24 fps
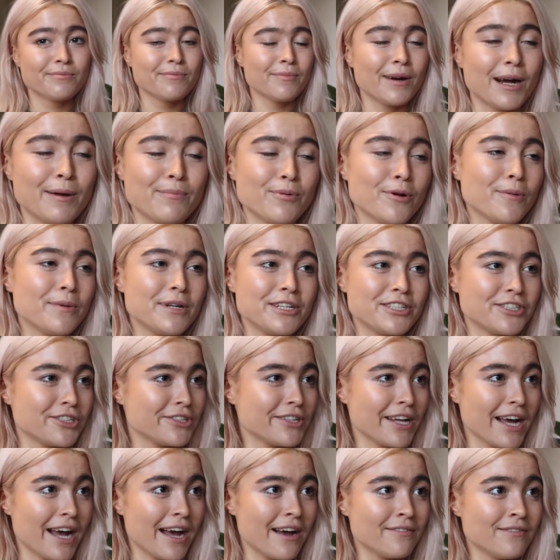I probably
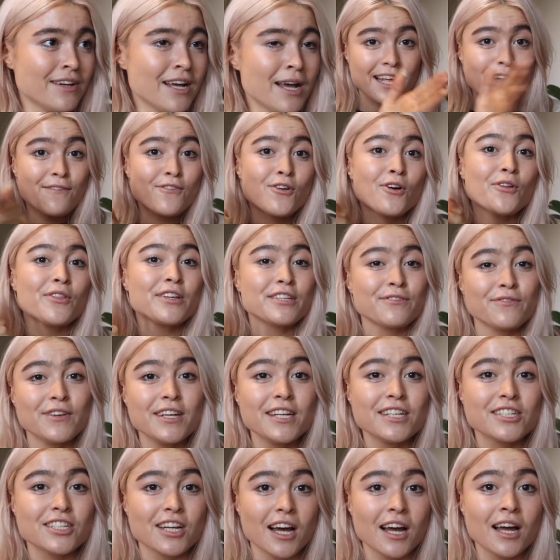should have. They've got this
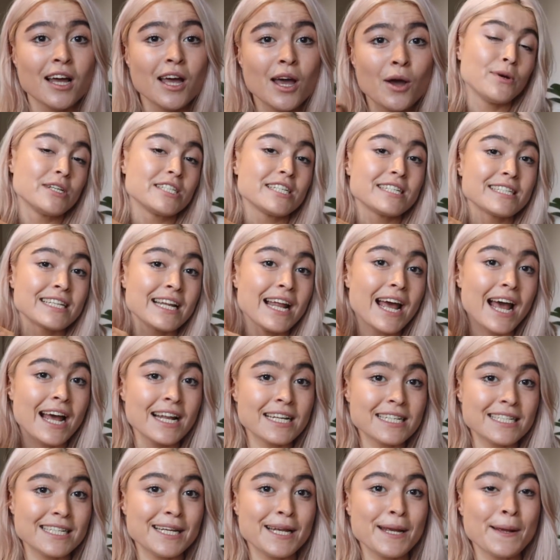feature, which is an
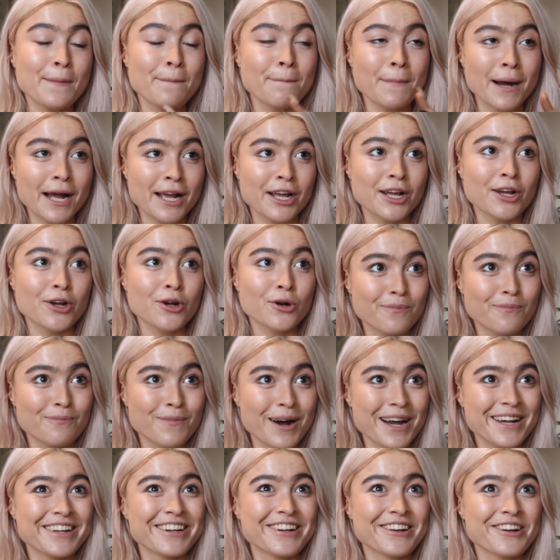
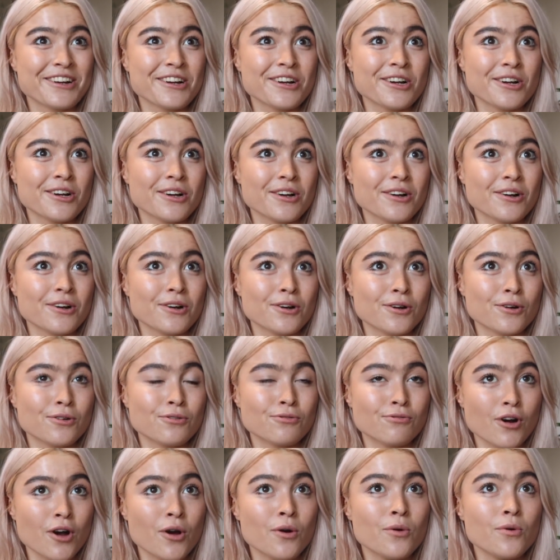
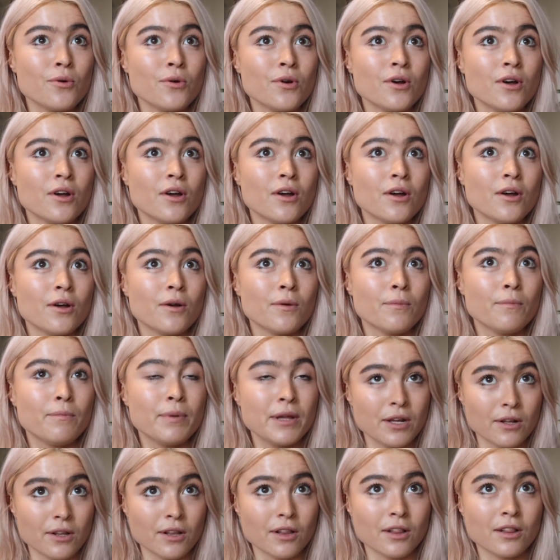
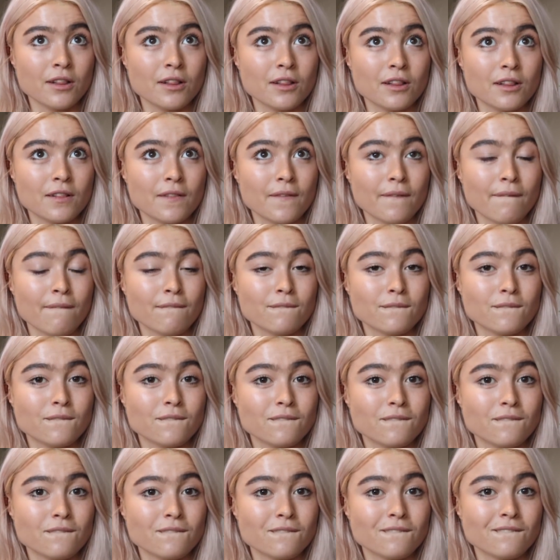antimicrobial
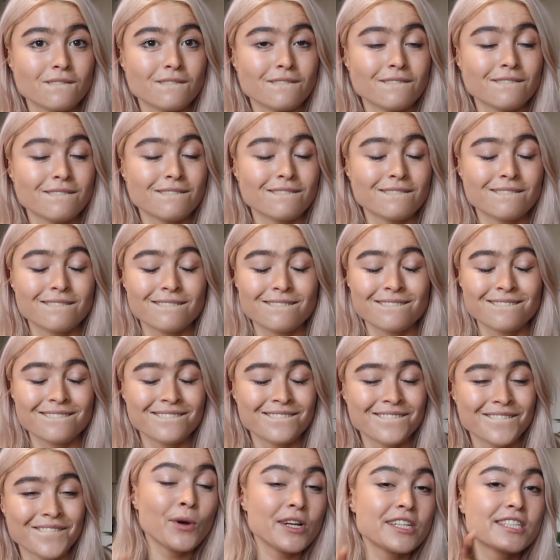coating,
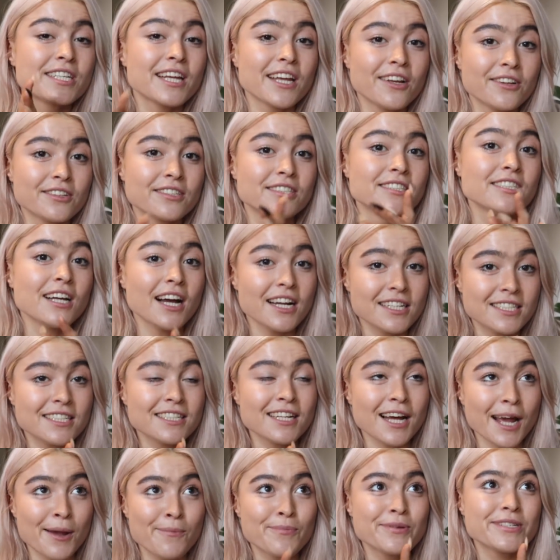which kills
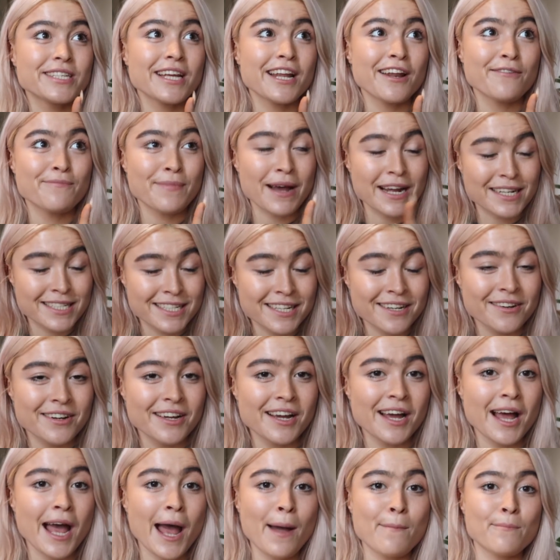99% of
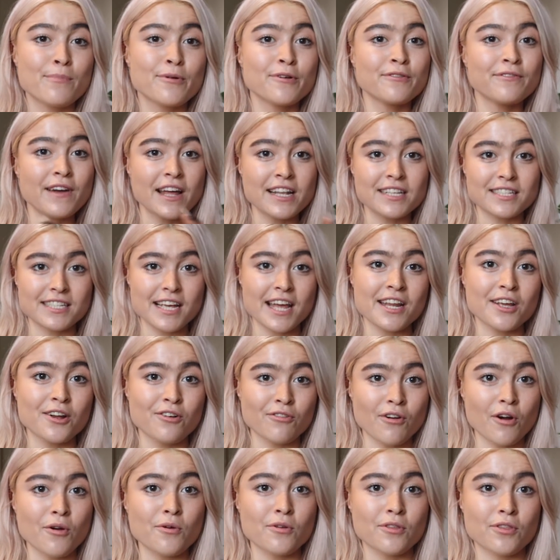bacteria and prevents any
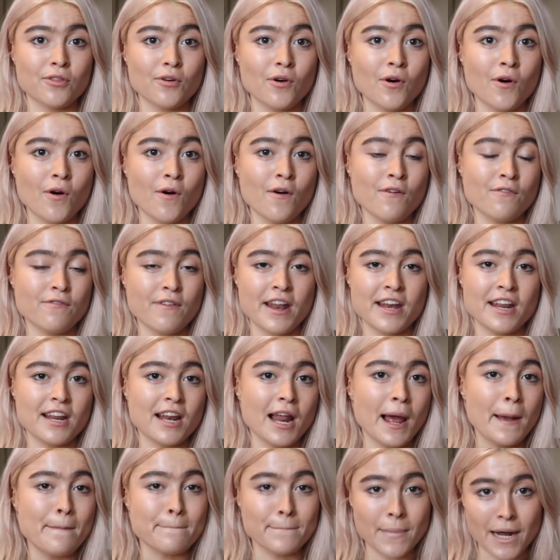growth of any
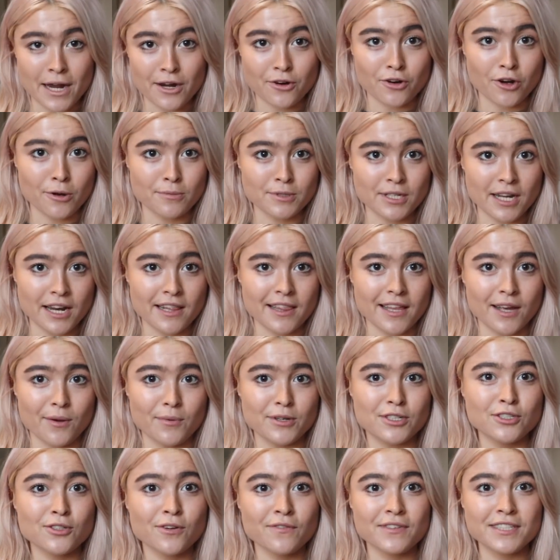like microbes or anything,
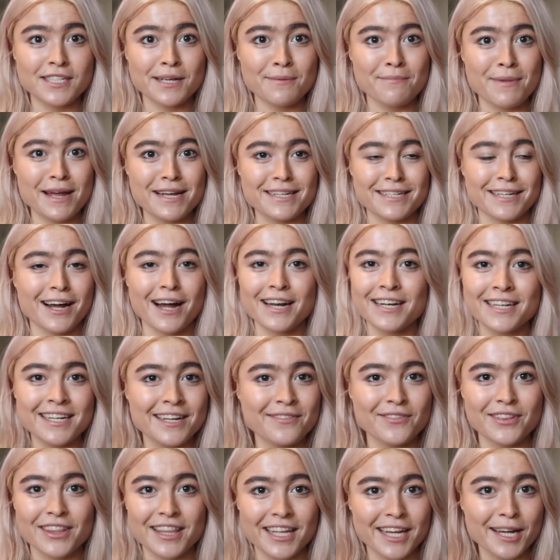which is obviously amazing. I didn't
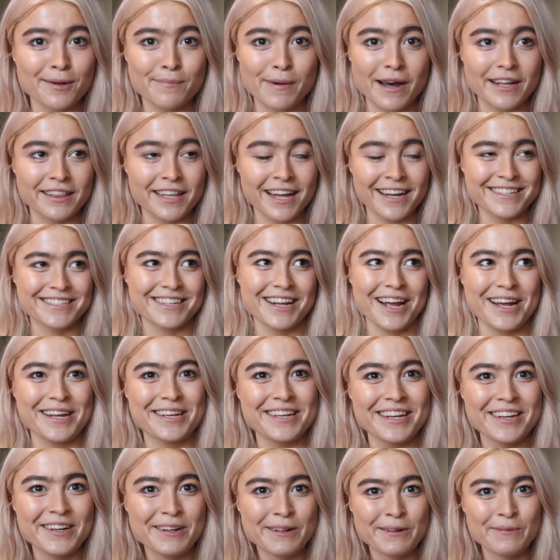even think about that. It's like